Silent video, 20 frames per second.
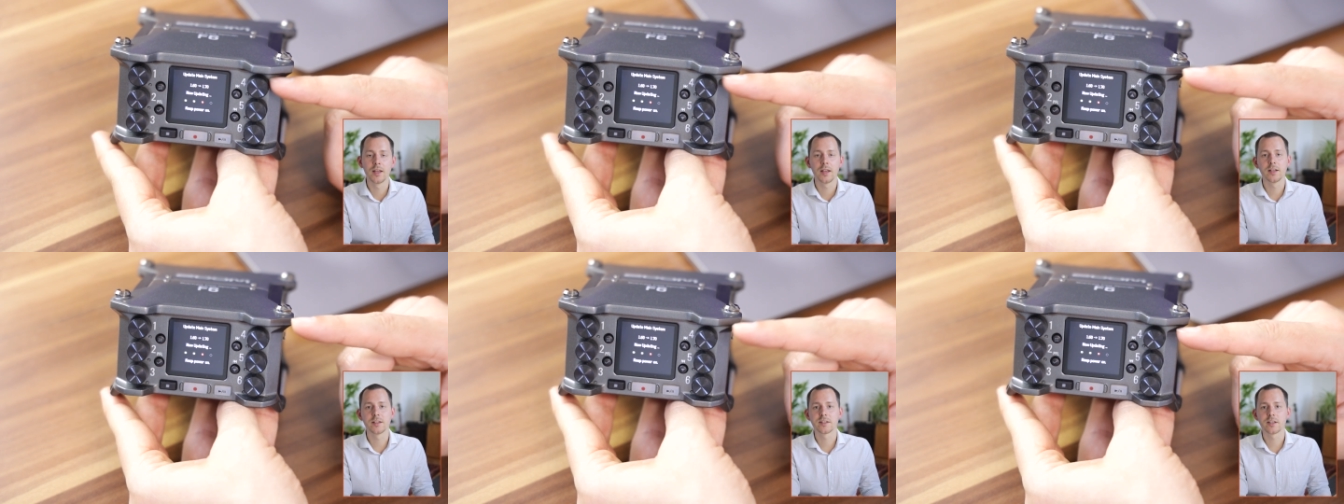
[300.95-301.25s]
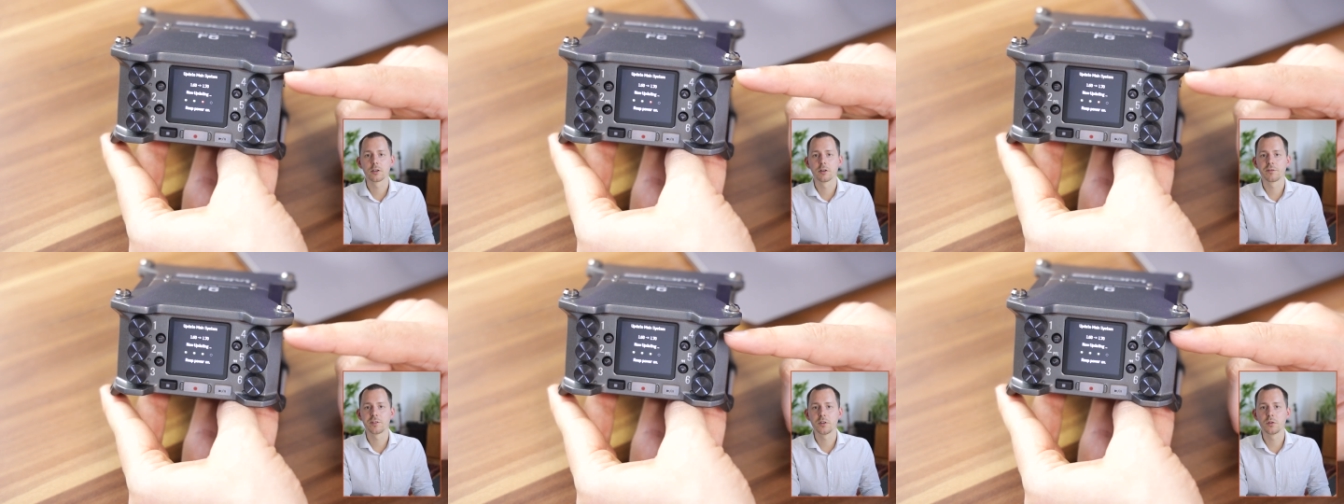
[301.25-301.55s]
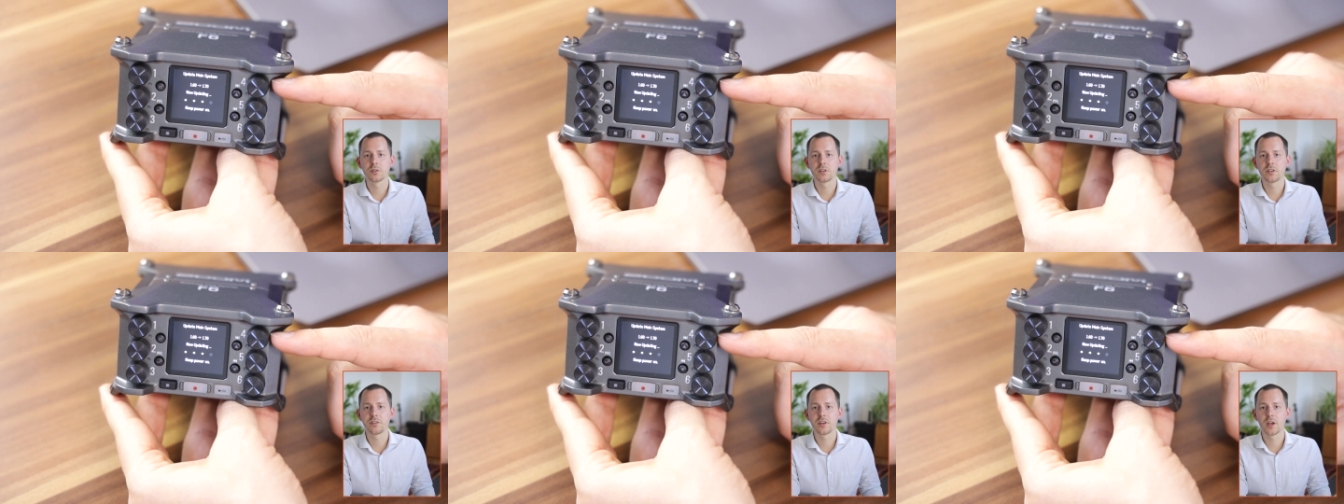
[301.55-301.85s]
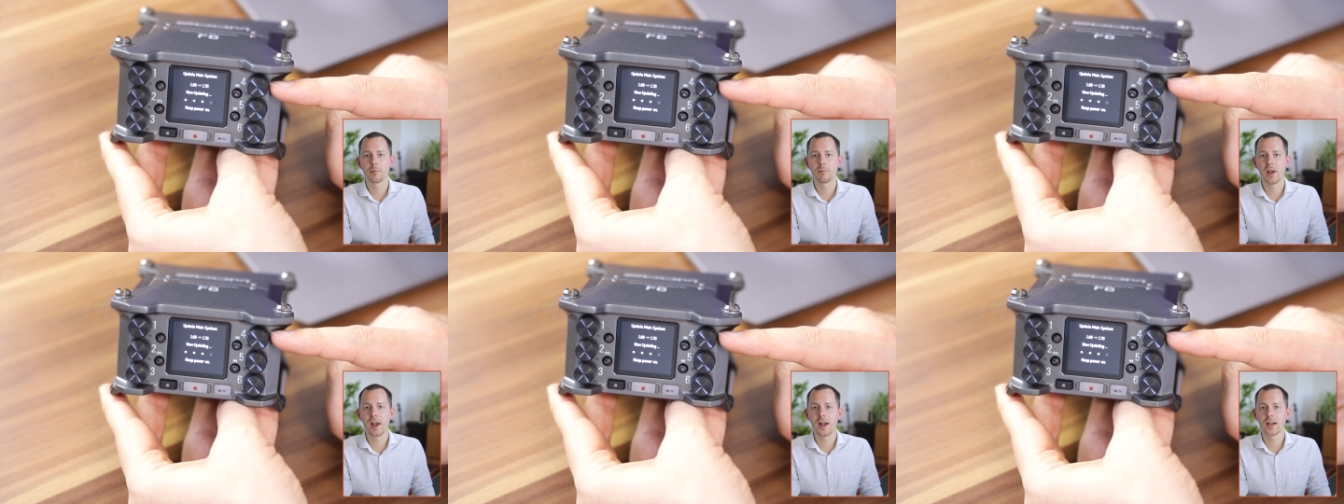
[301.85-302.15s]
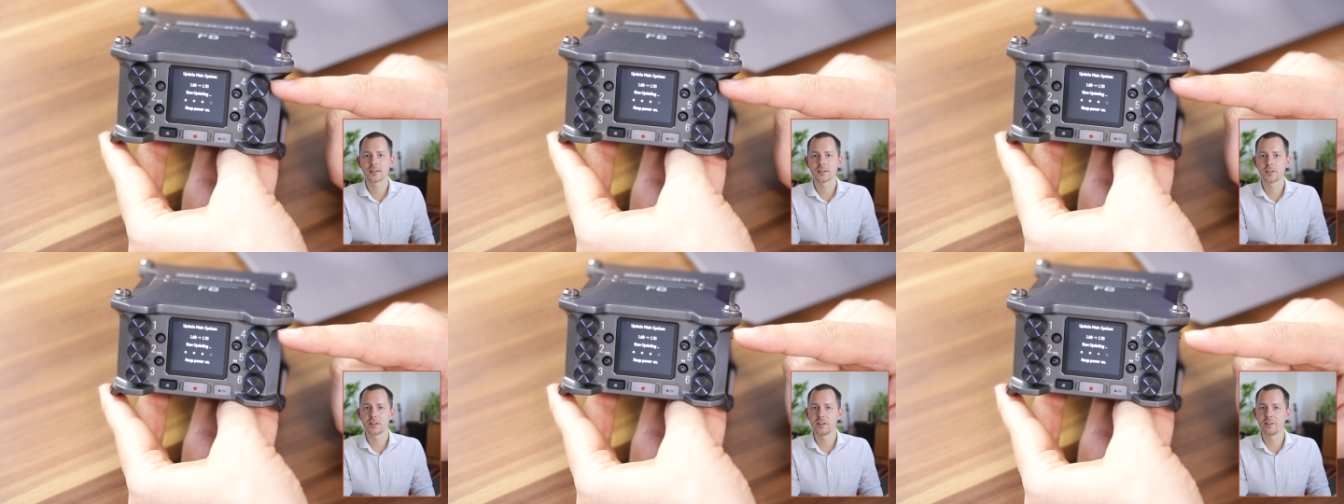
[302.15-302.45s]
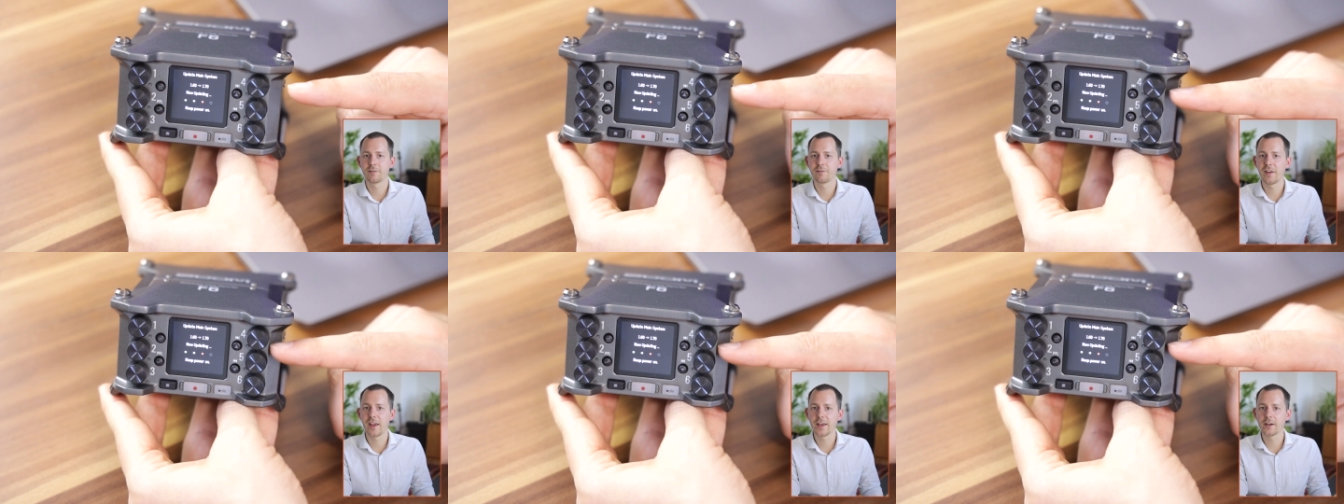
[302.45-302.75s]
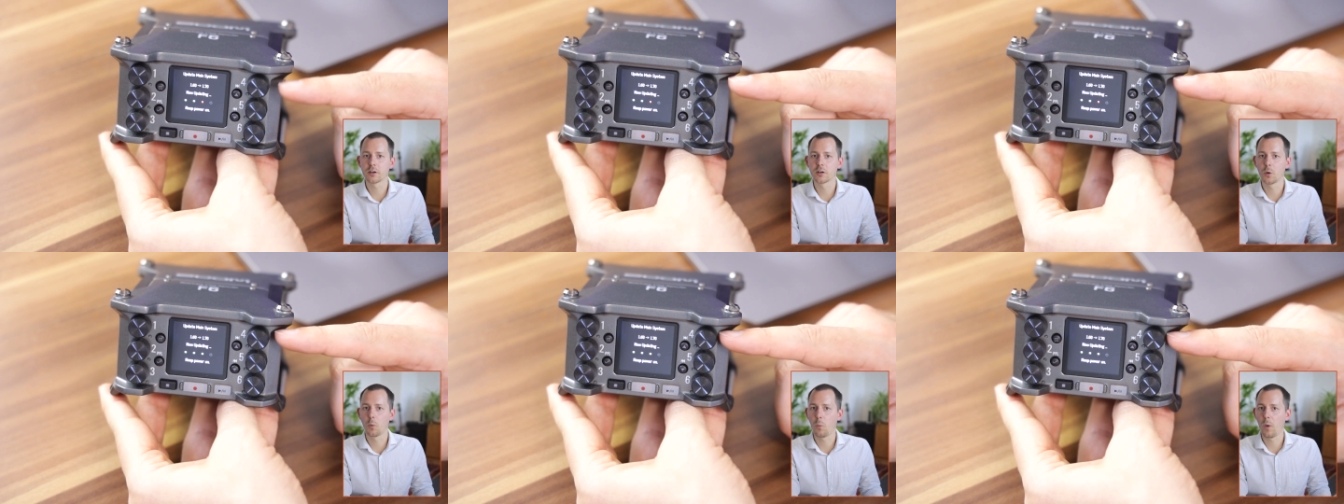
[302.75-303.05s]
instead of using them as the
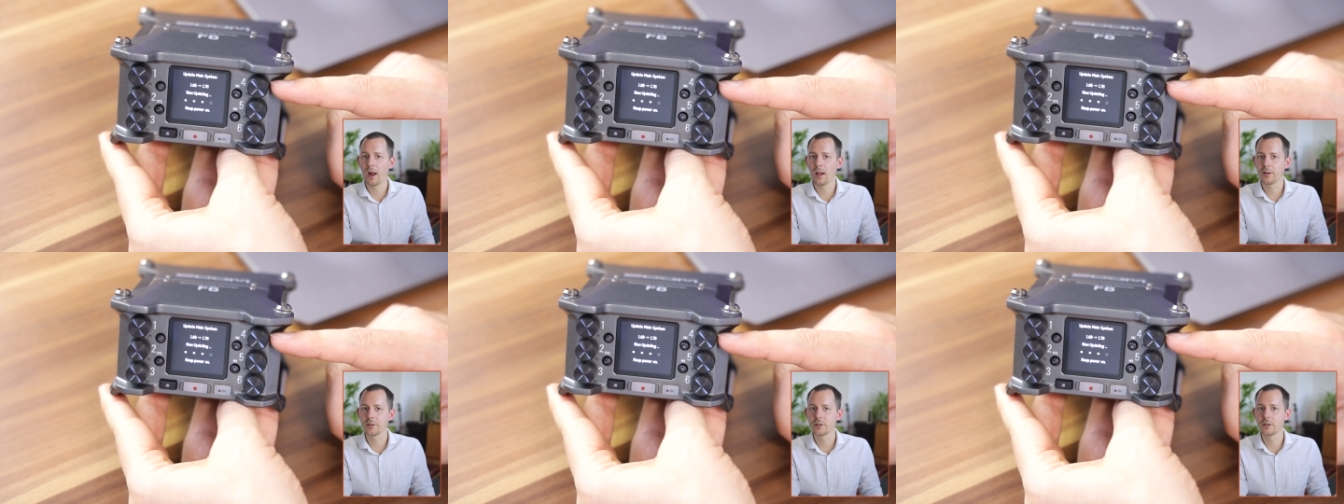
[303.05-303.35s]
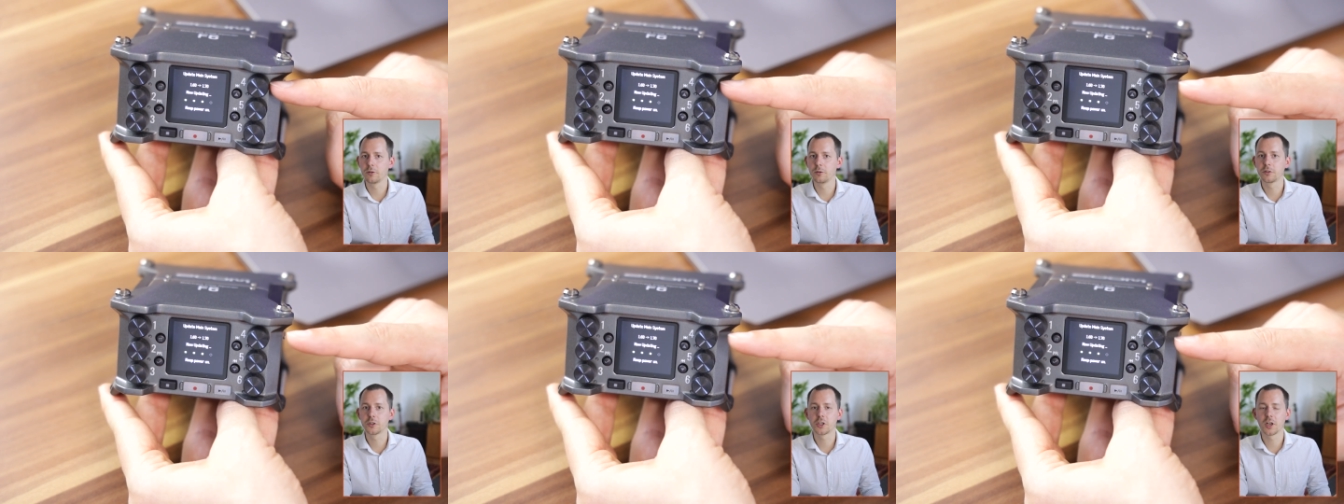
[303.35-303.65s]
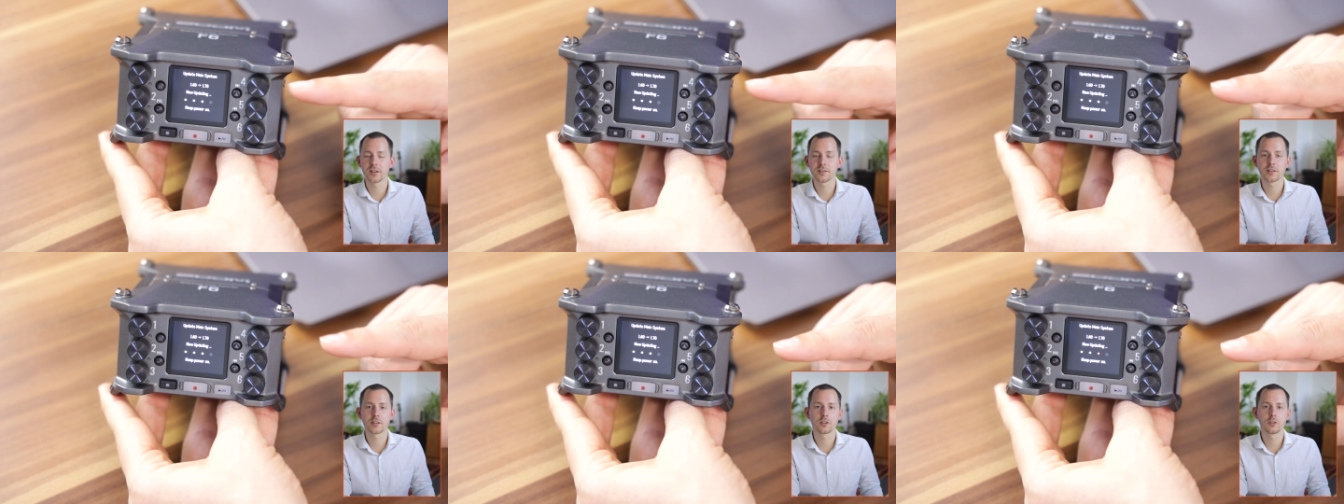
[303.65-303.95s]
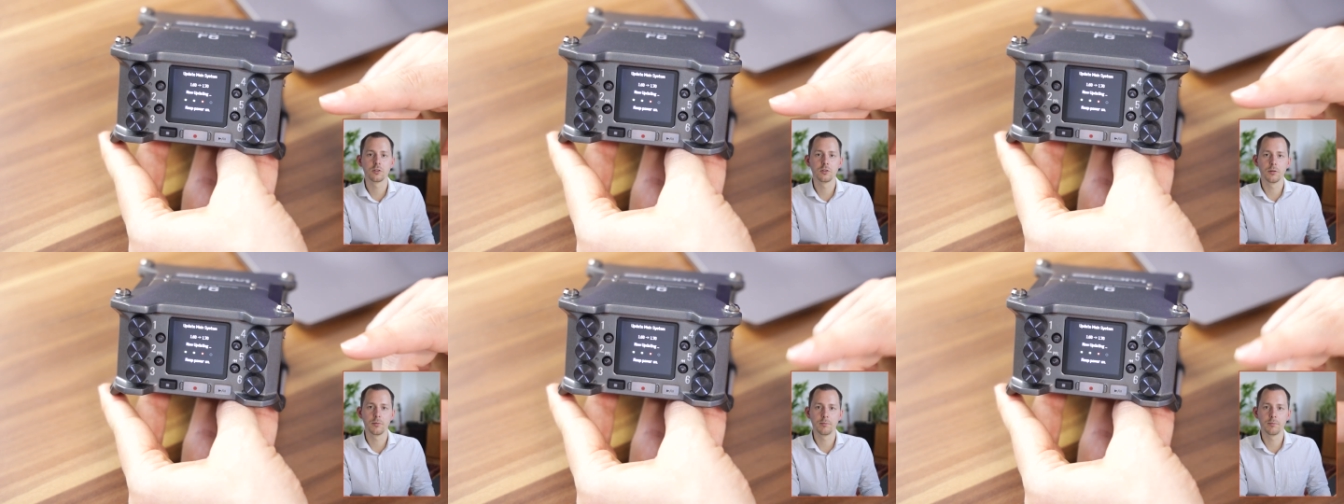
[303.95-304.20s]
fader value just to